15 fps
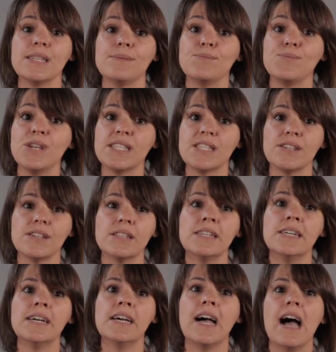in Bristol
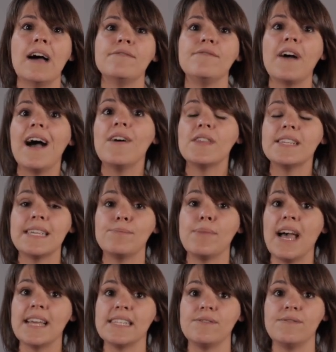and found that
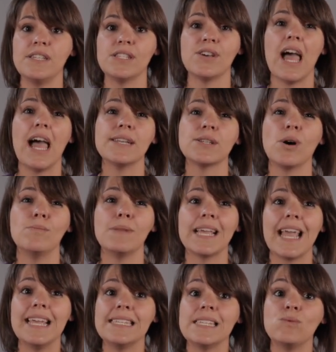impacted fetal head
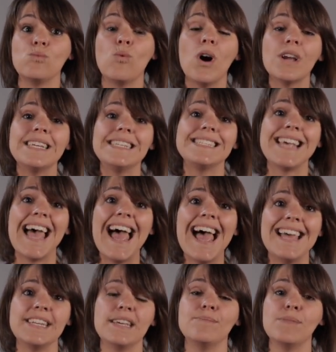complicated 1 in
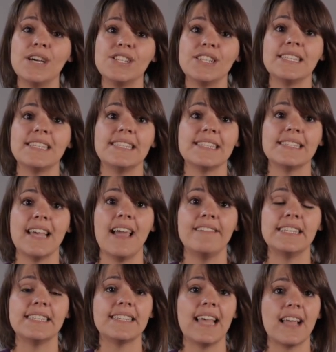10 emergency
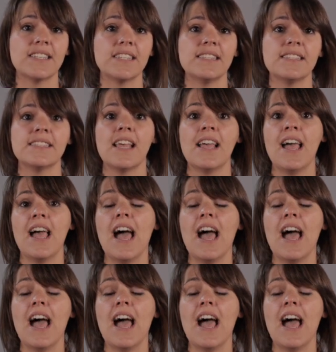caesarean sections